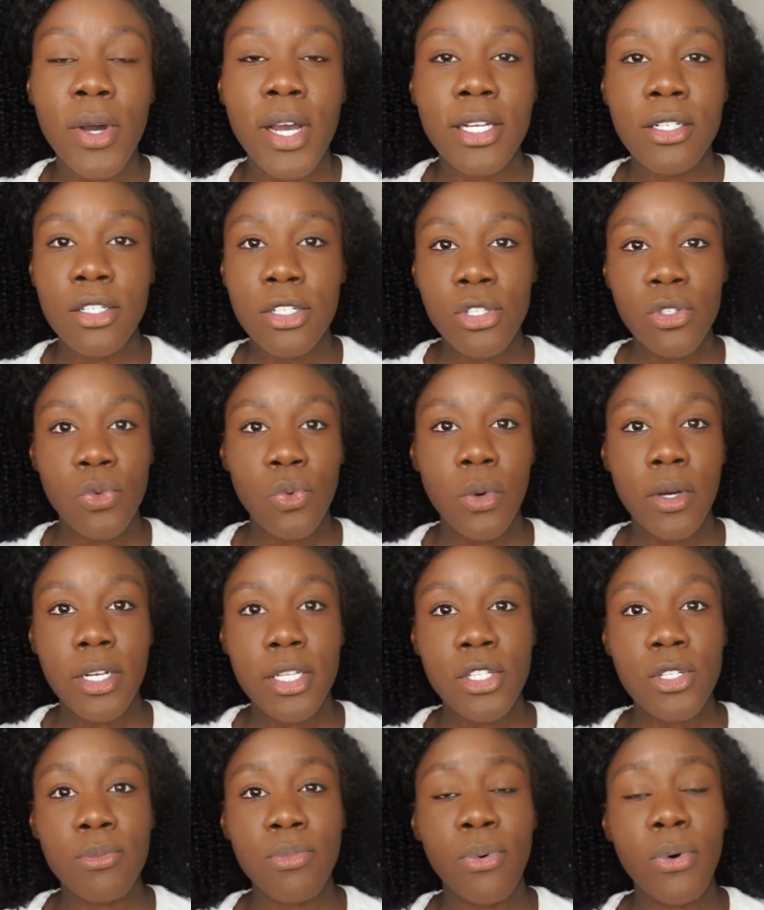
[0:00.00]
I just
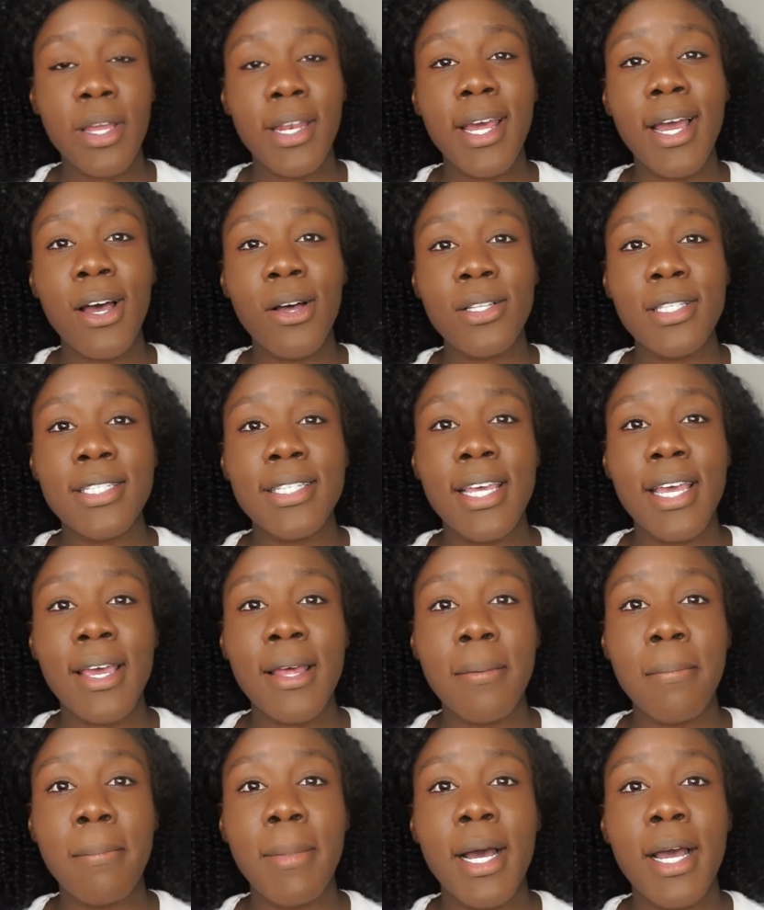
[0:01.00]
wanted to point out
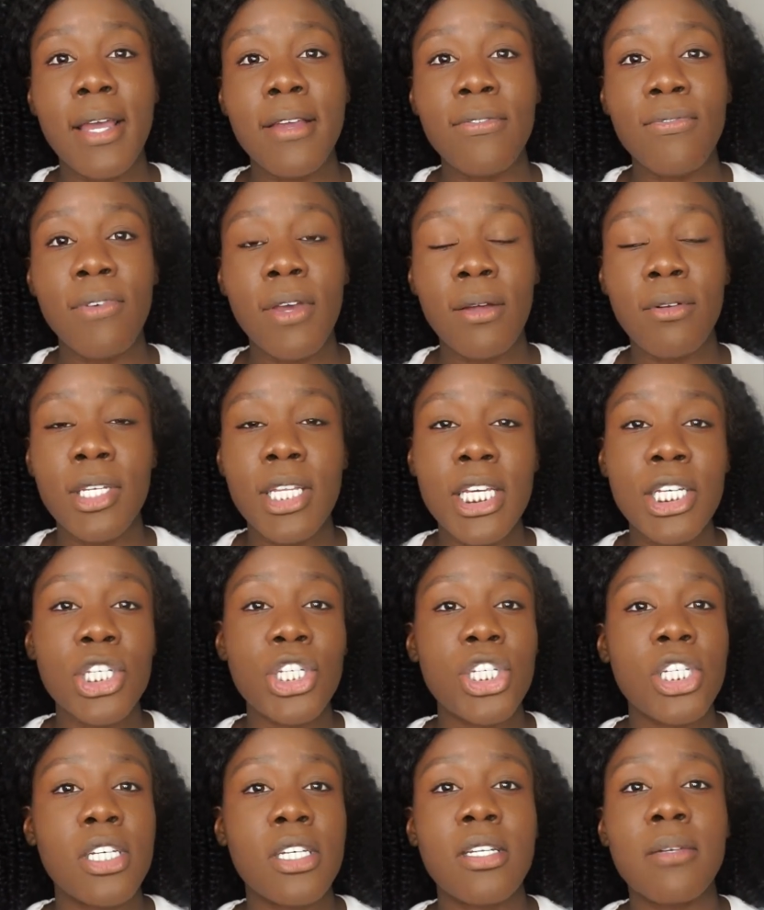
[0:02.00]
that my
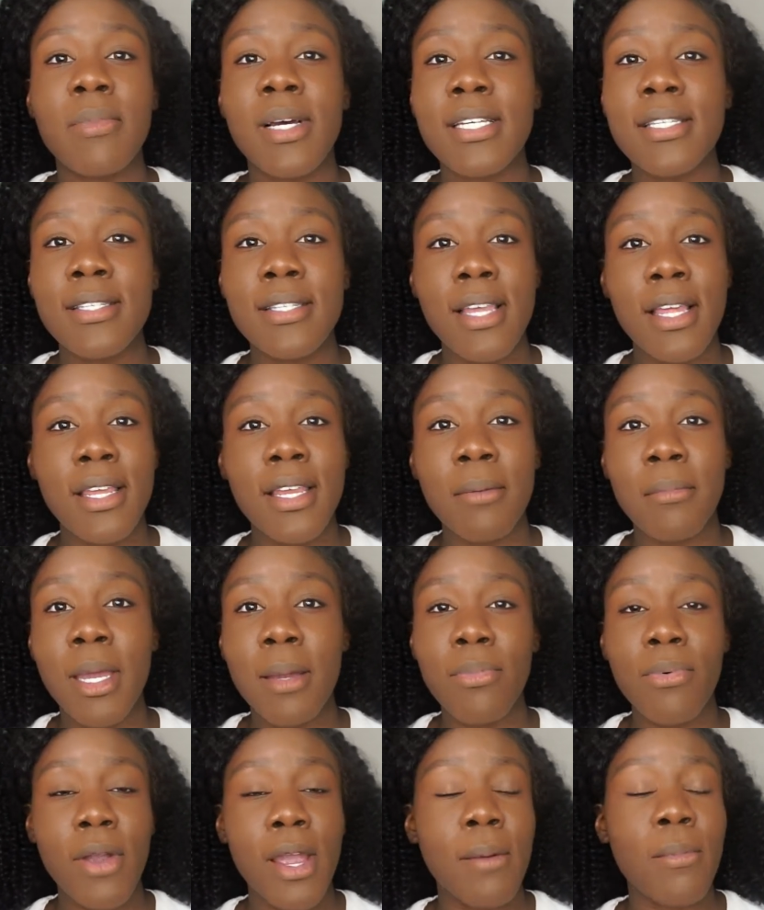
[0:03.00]
foundation, my setting, my
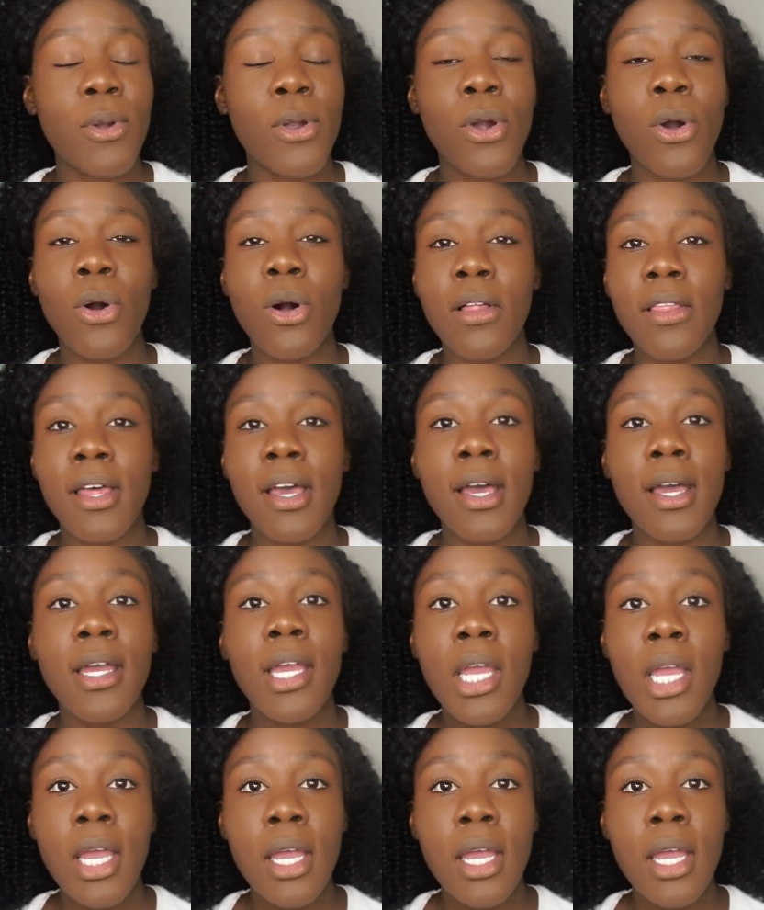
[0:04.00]
primer, all that,